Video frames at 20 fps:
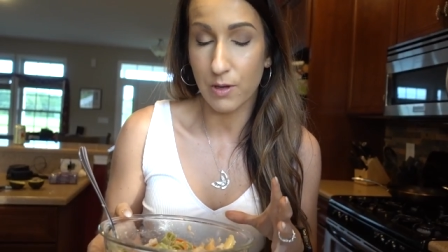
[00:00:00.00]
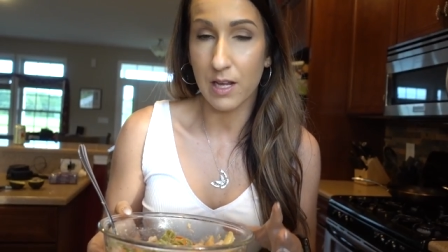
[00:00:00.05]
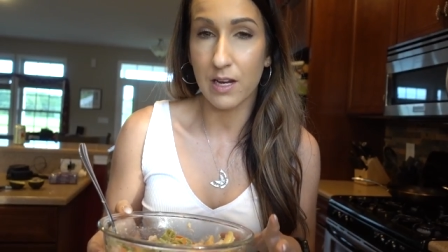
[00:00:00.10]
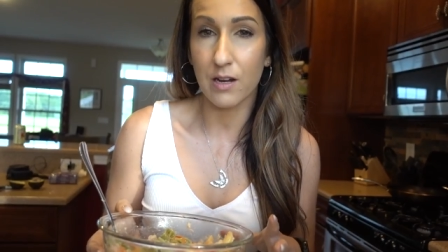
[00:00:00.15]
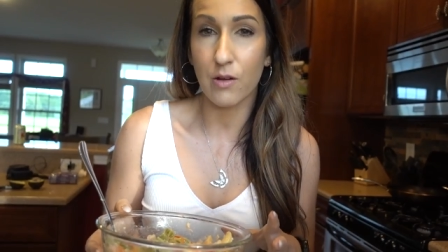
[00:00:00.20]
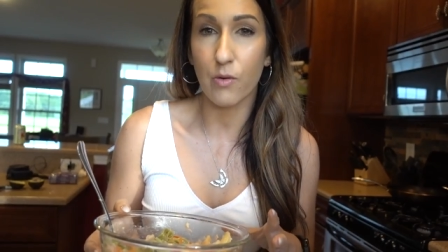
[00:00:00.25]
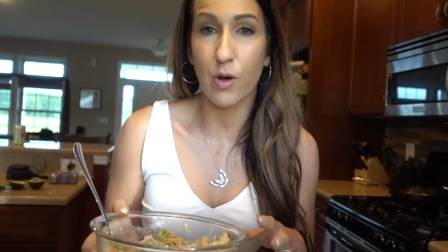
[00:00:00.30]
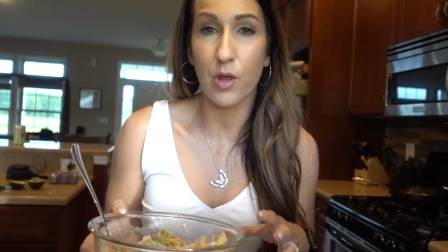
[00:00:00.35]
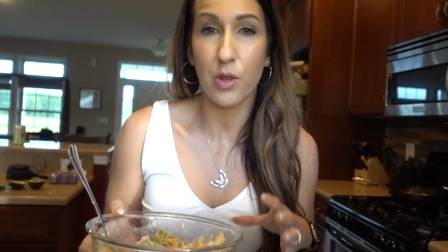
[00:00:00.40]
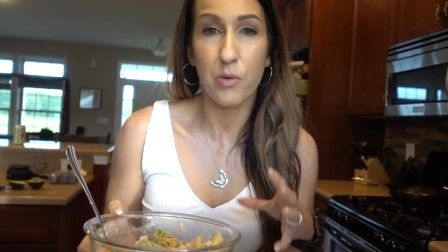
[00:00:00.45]
eat
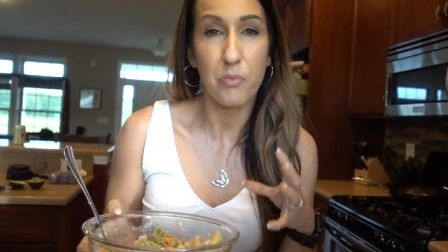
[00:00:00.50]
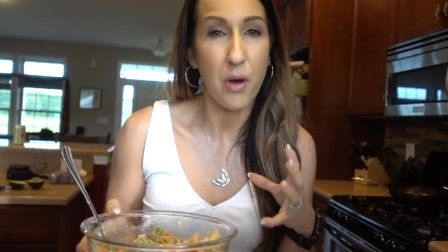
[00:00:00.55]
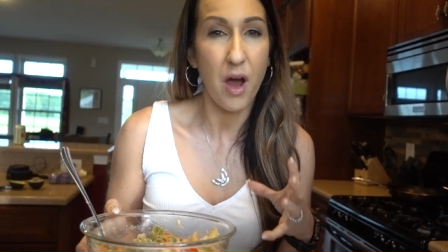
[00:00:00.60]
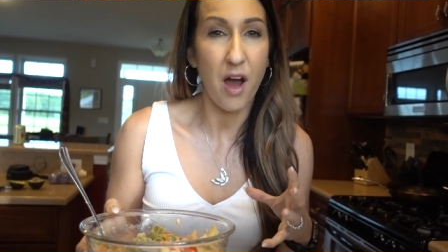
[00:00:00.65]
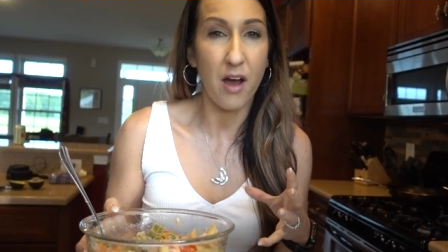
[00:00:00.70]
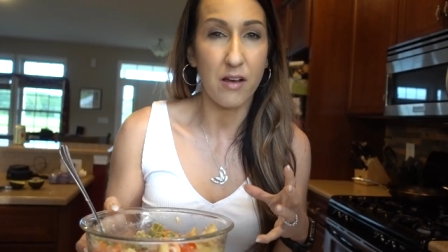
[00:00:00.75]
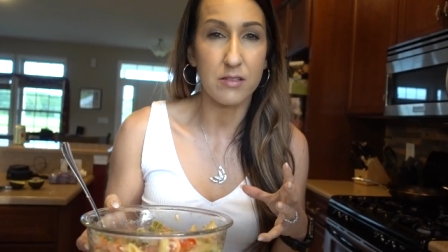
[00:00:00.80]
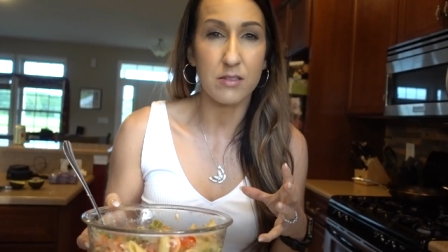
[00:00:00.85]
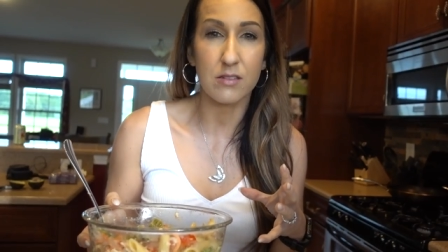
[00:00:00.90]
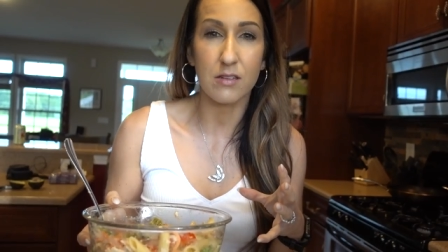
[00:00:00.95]
it while the
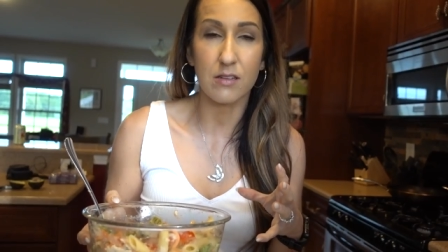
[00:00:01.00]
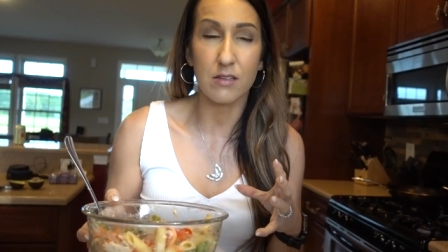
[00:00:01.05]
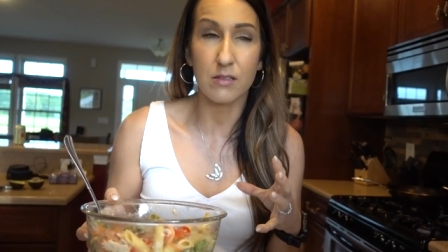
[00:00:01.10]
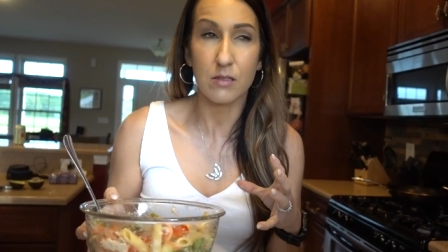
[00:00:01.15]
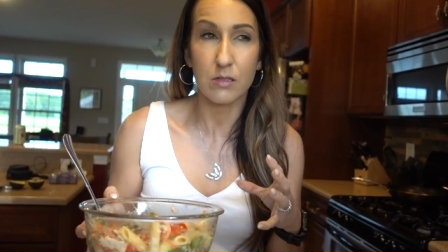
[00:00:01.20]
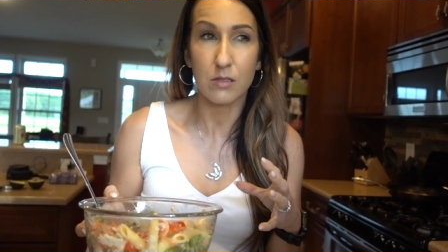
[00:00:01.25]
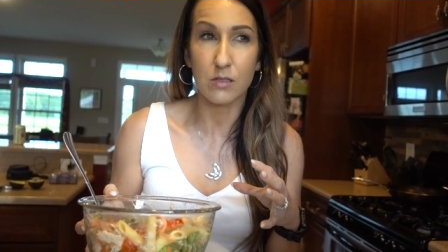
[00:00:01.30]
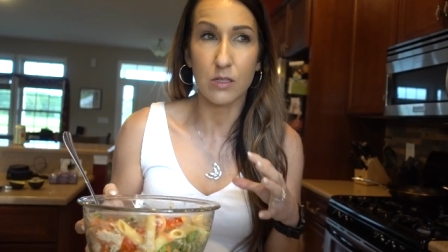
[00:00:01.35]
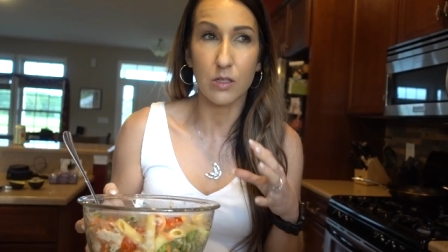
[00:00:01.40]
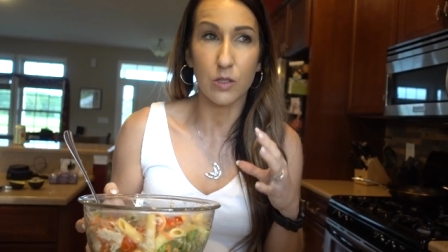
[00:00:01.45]
pasta is
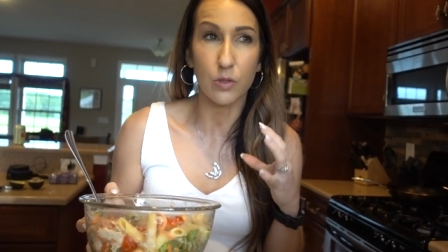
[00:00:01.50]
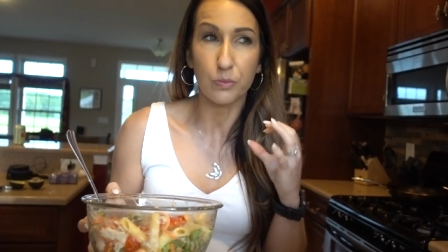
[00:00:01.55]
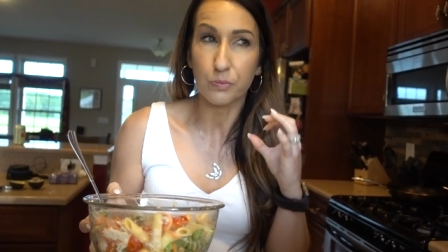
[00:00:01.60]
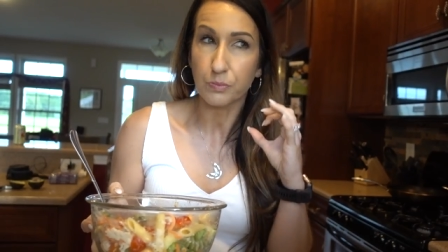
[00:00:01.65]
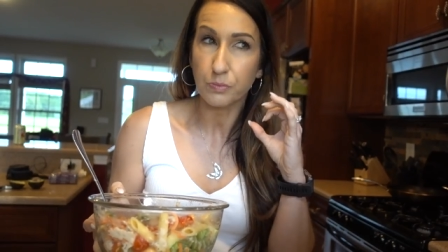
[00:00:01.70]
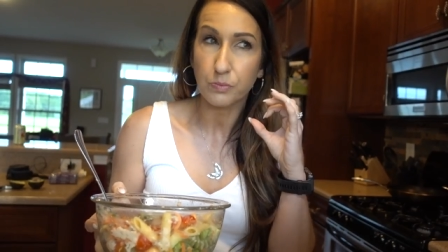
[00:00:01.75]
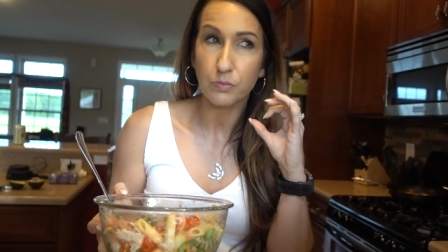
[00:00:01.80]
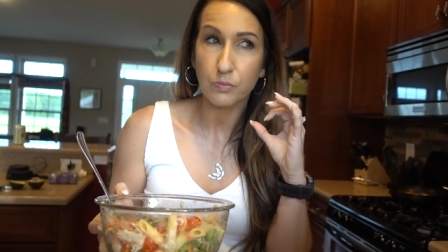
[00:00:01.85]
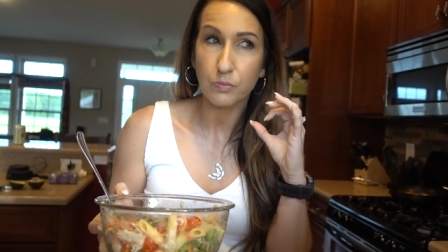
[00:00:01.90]
still